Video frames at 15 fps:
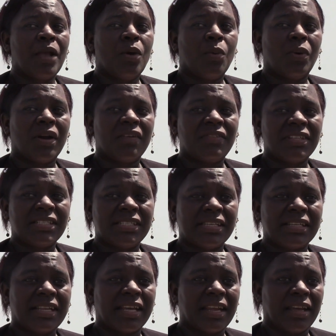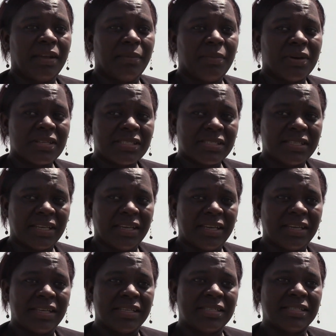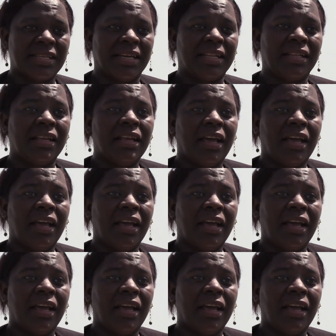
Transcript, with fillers: one of the things that I must say is that